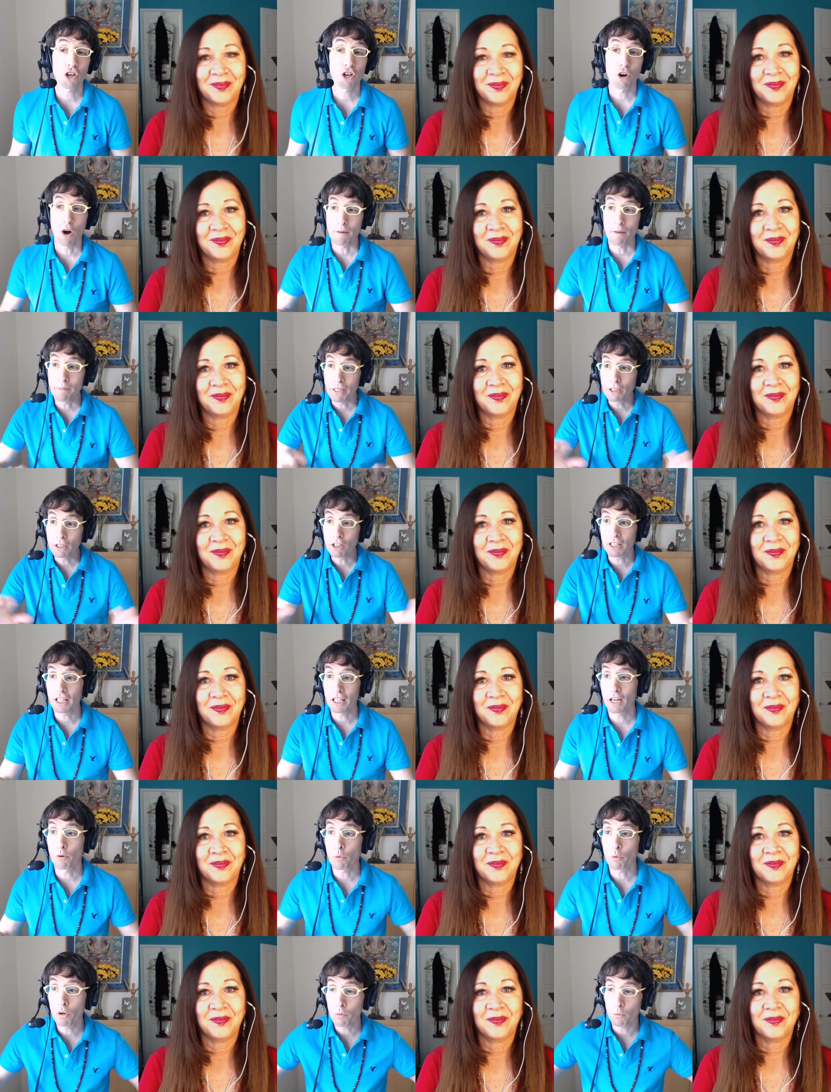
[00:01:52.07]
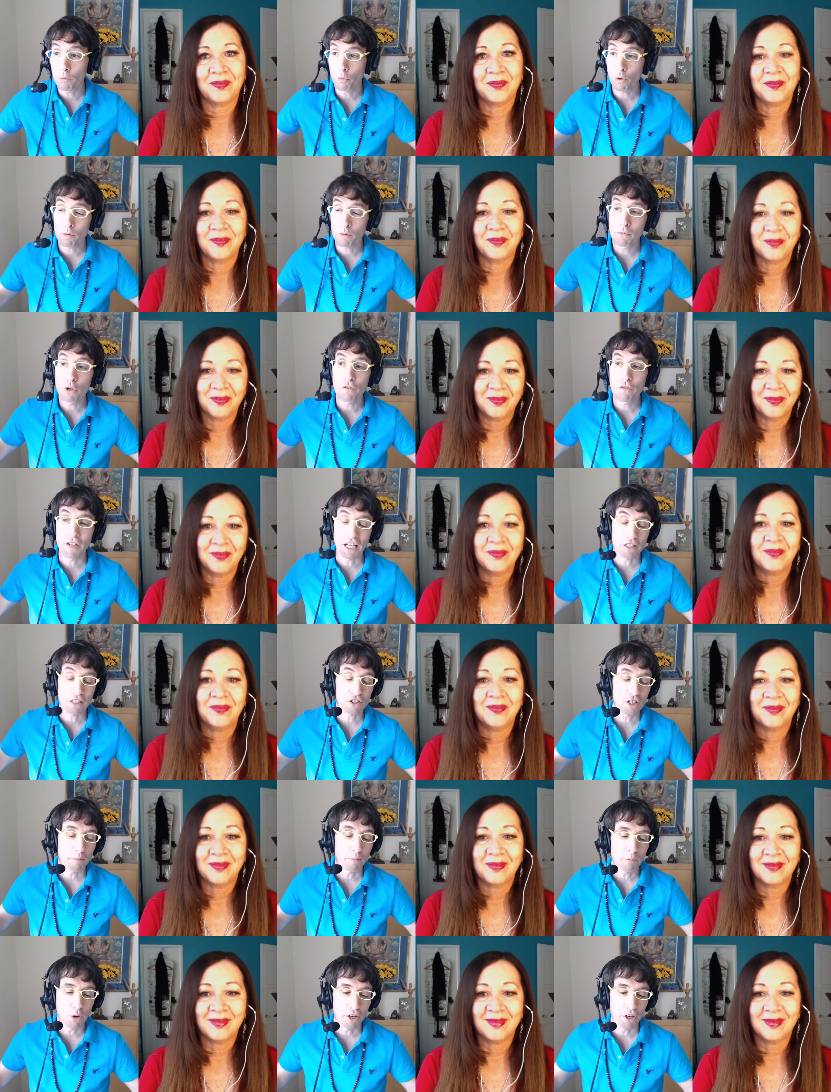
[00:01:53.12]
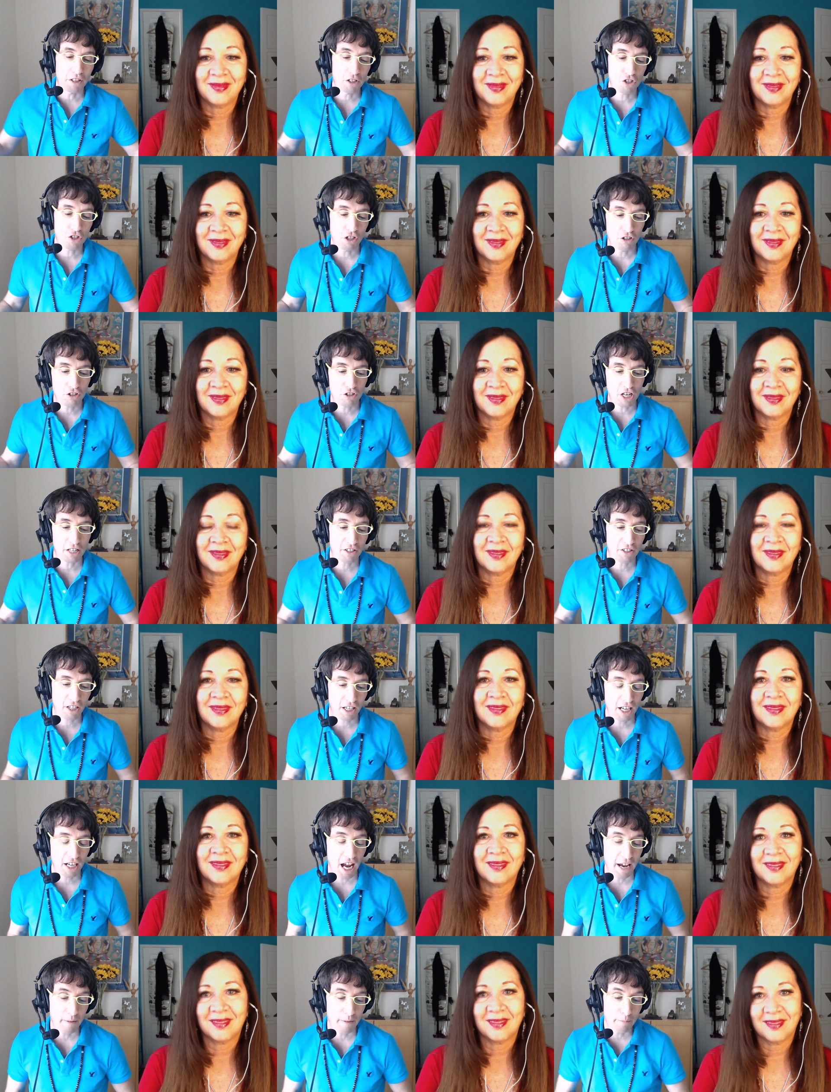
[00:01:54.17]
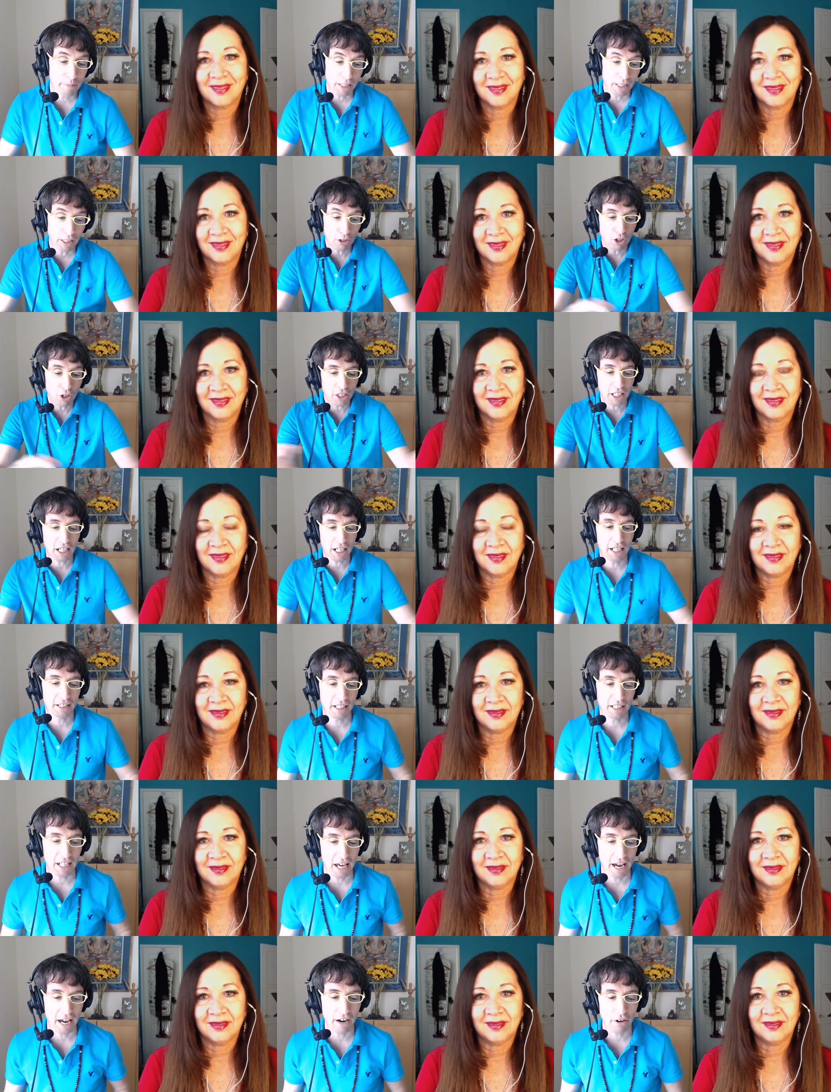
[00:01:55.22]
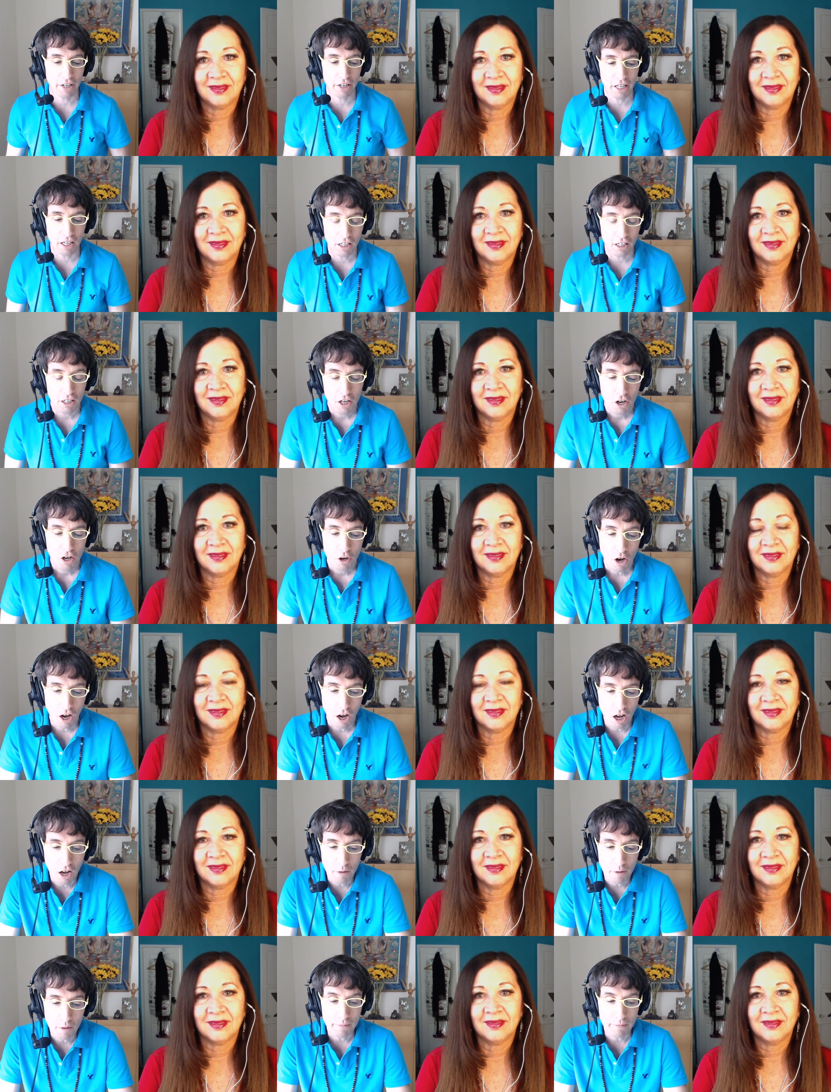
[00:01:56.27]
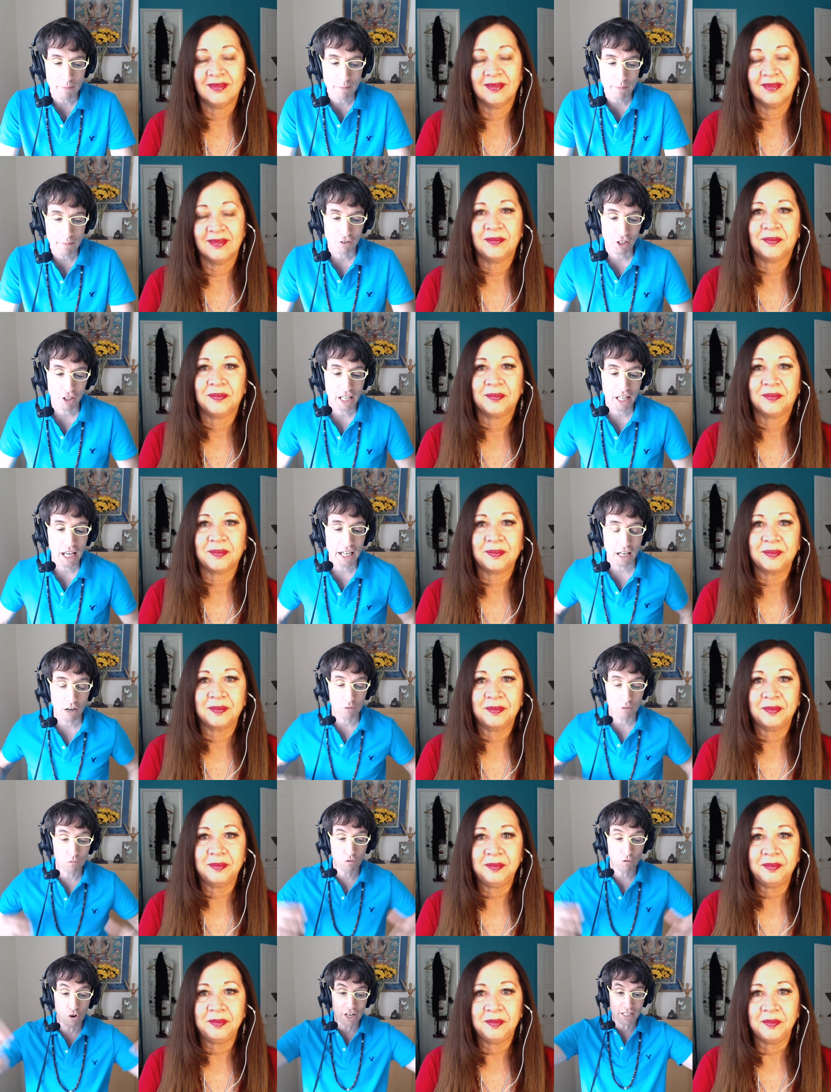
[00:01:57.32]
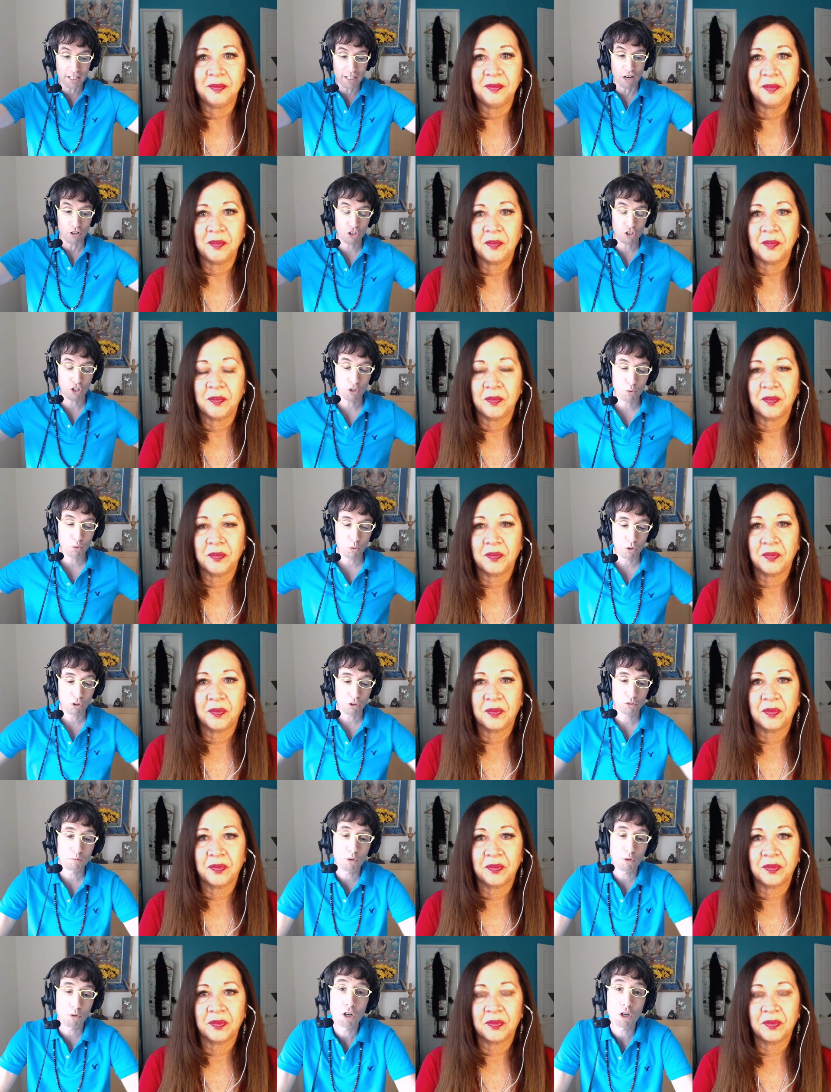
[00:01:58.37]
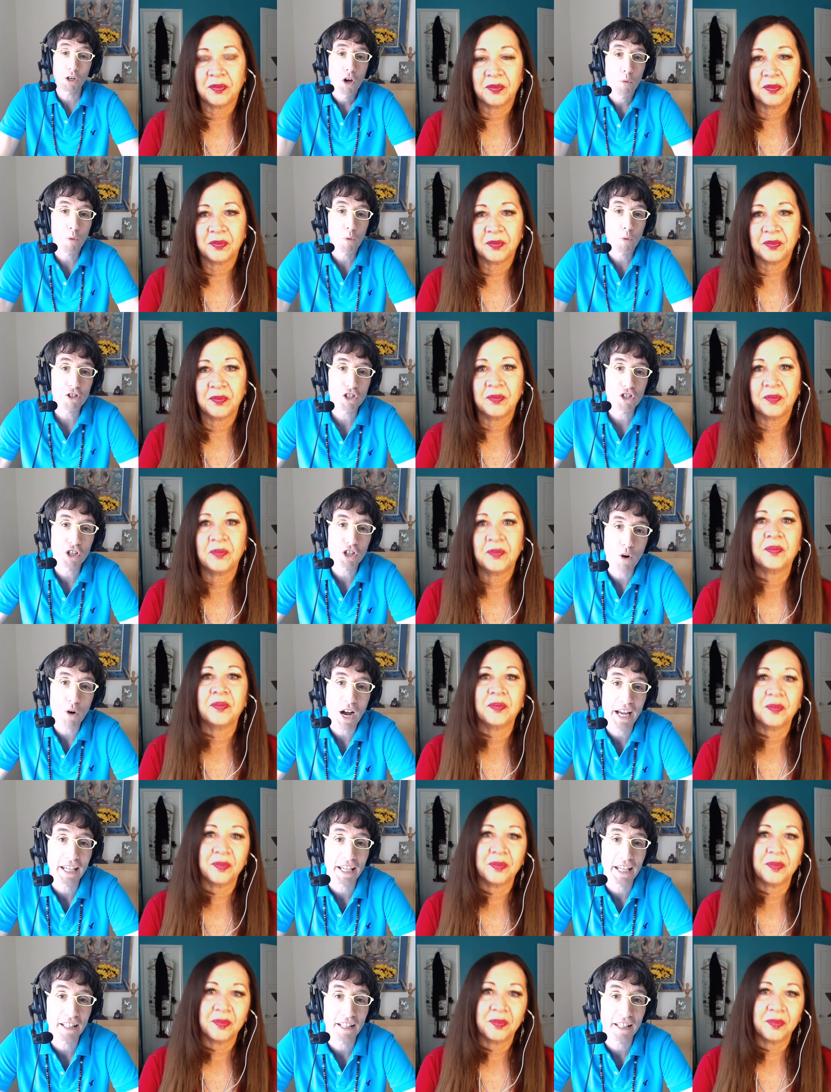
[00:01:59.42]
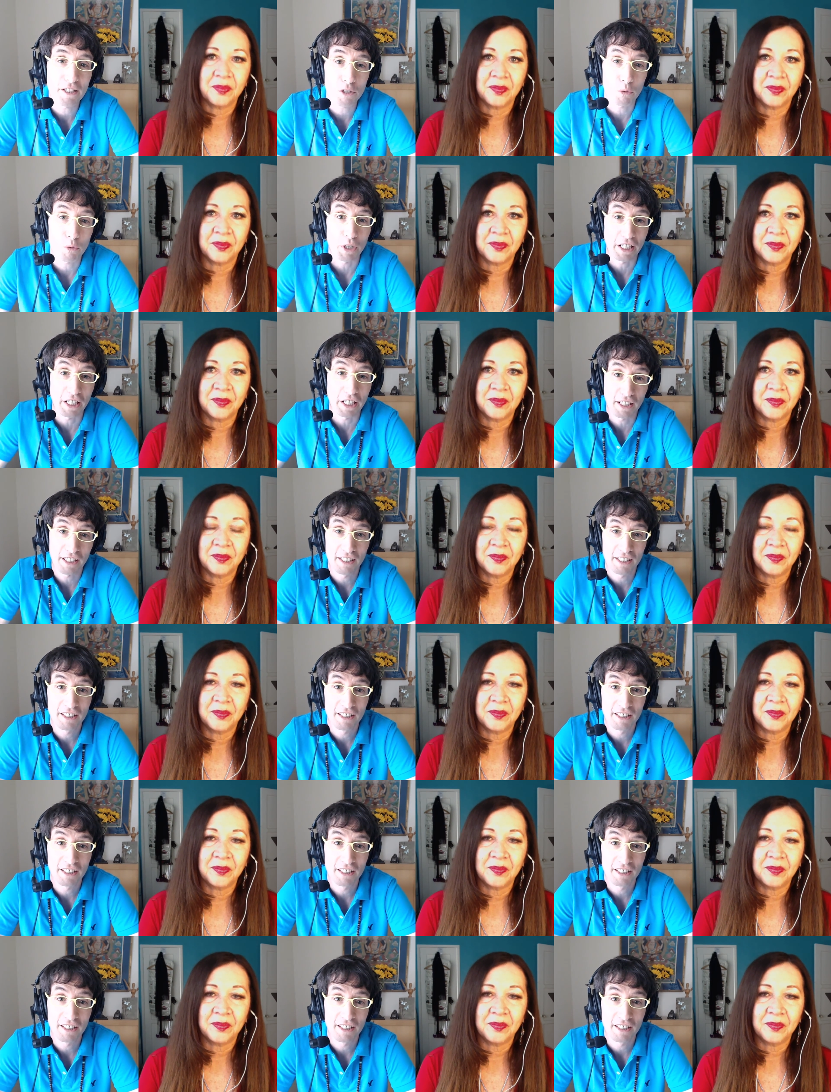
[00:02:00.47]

Speaker 1: I've been looking at, we're, we're moving at some point this year, Jessica and I, have been looking at the area, uh, maybe for getting our voice out to the world more. Where'd you go hiking this week?